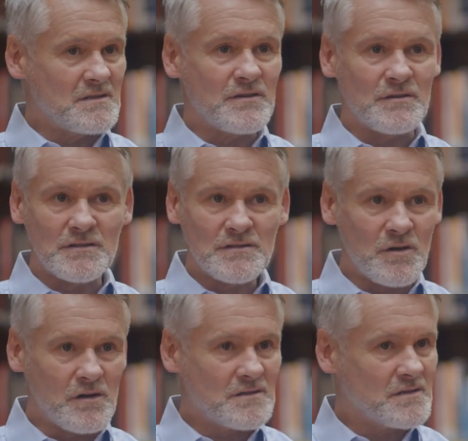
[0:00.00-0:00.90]
there are
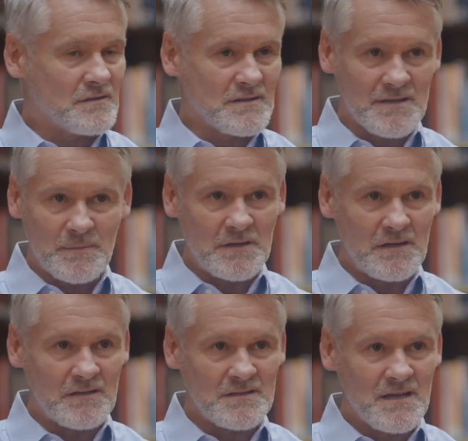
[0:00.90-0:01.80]
talks, there are
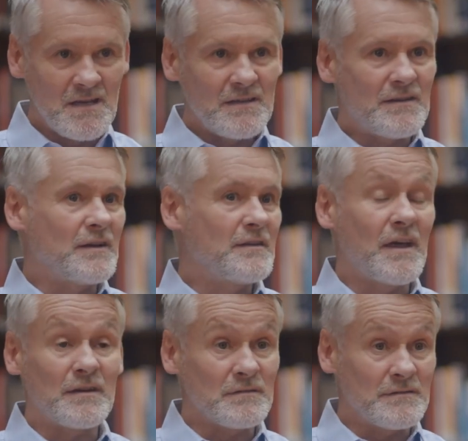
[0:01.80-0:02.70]
seminars
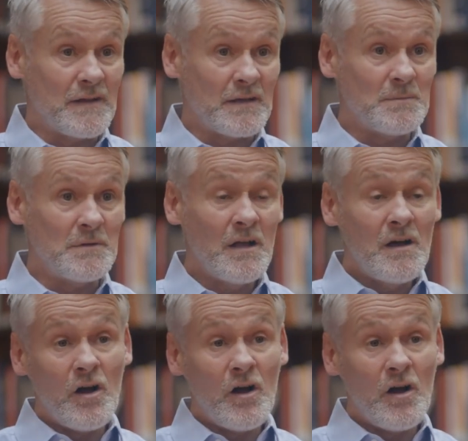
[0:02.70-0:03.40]
that are available.